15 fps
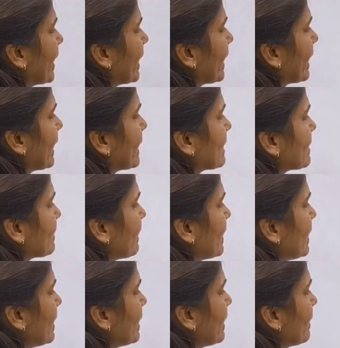take x1,
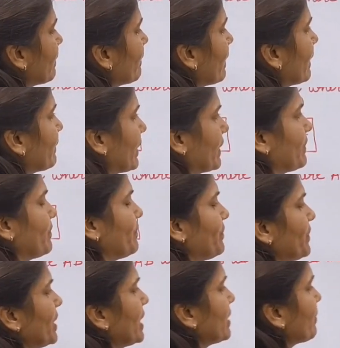y.
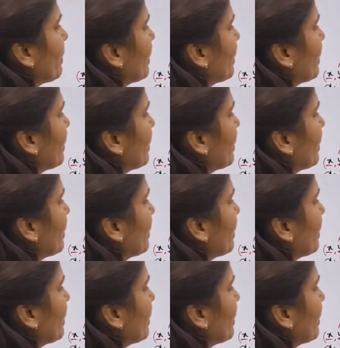This